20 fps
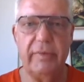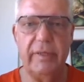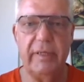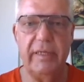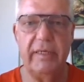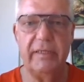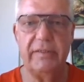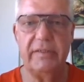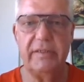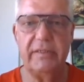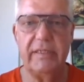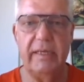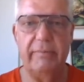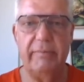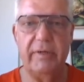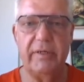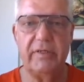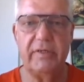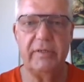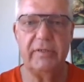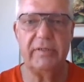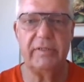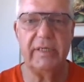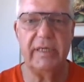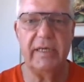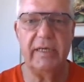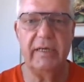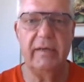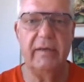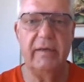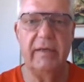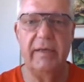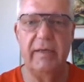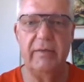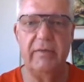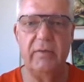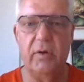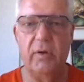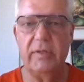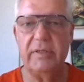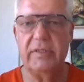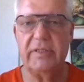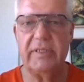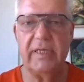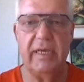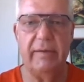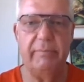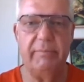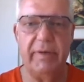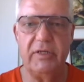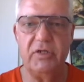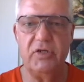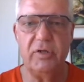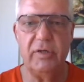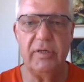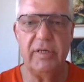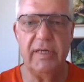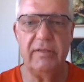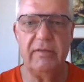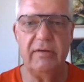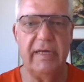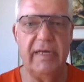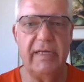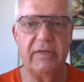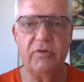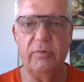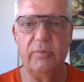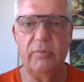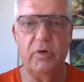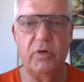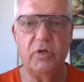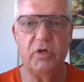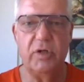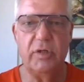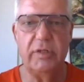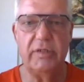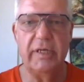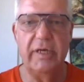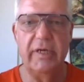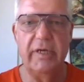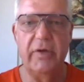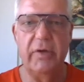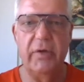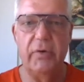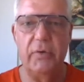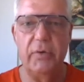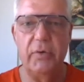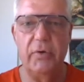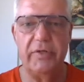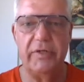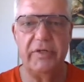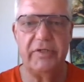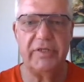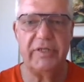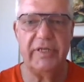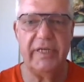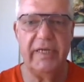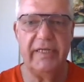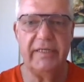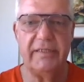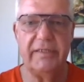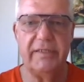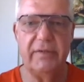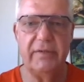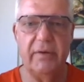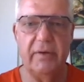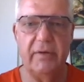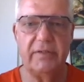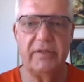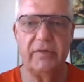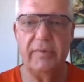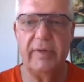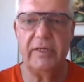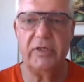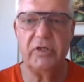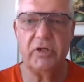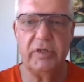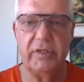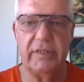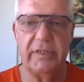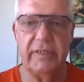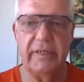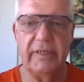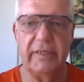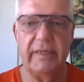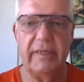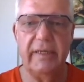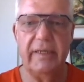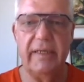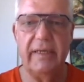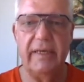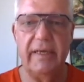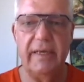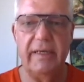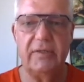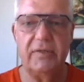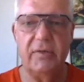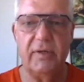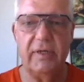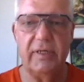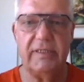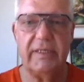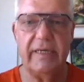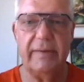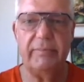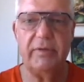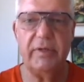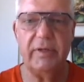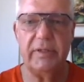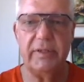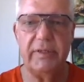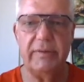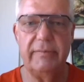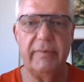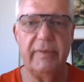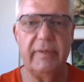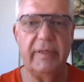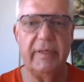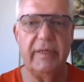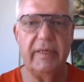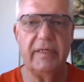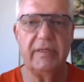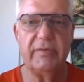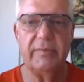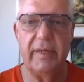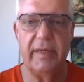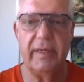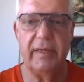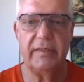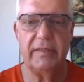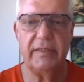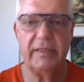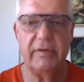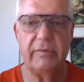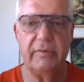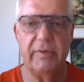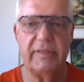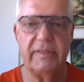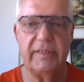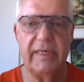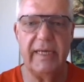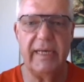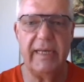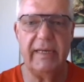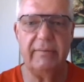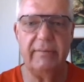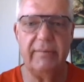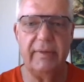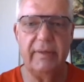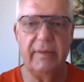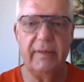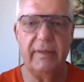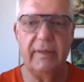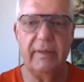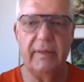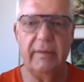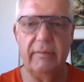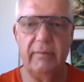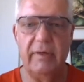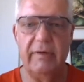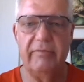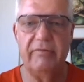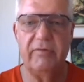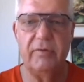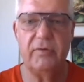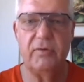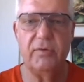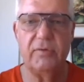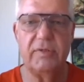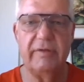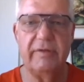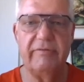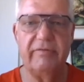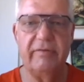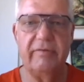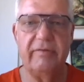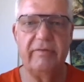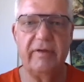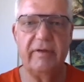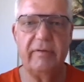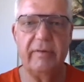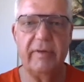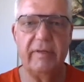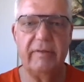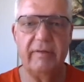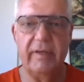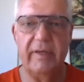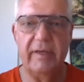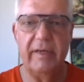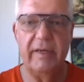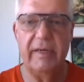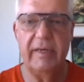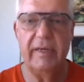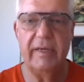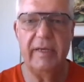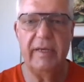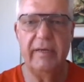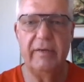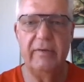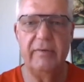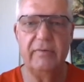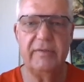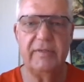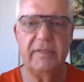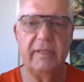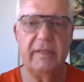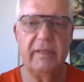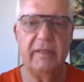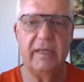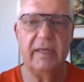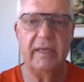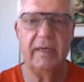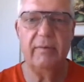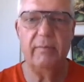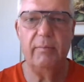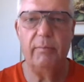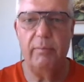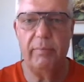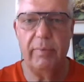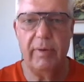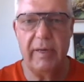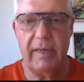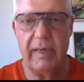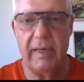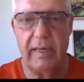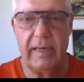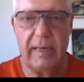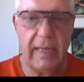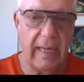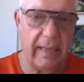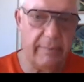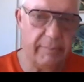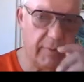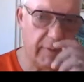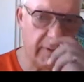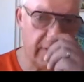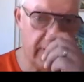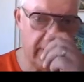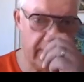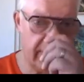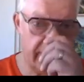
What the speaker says: Here's the same picture. See, it's all the same passenger car, the light commercials. Dirty seats or scratches is not accepted. Here as well, cigarettes again. We have not used different cigarettes. Here you see the carpet.